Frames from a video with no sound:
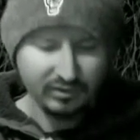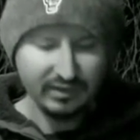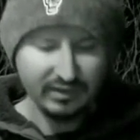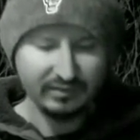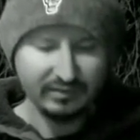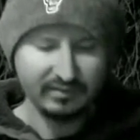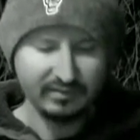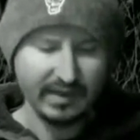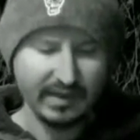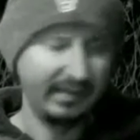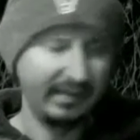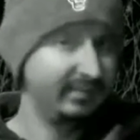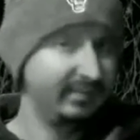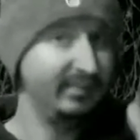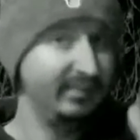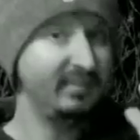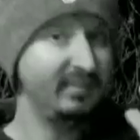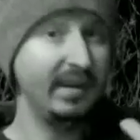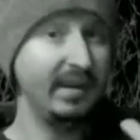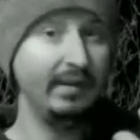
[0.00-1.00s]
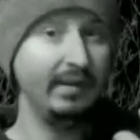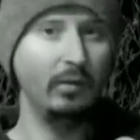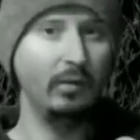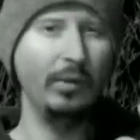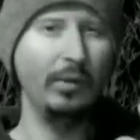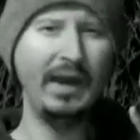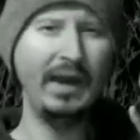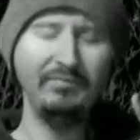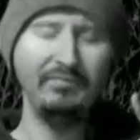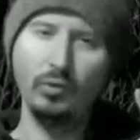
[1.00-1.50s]
Jesus saying? Is he saying that
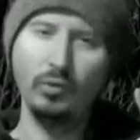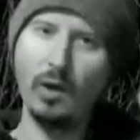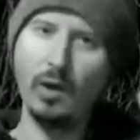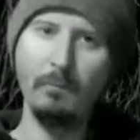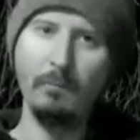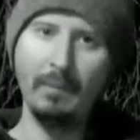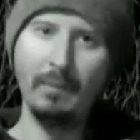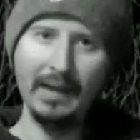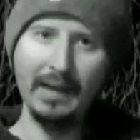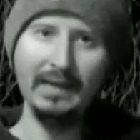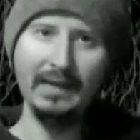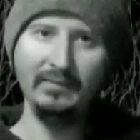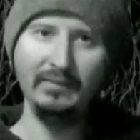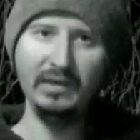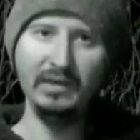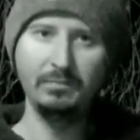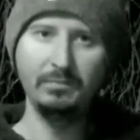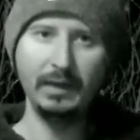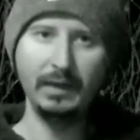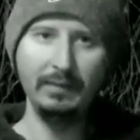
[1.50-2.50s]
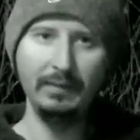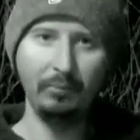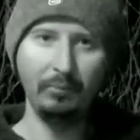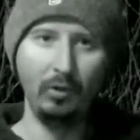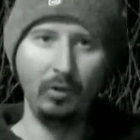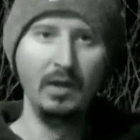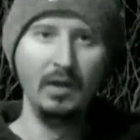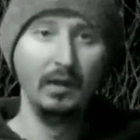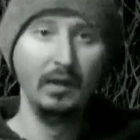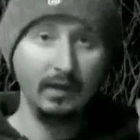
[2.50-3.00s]
we have to obey these
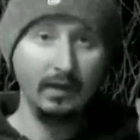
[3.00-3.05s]
people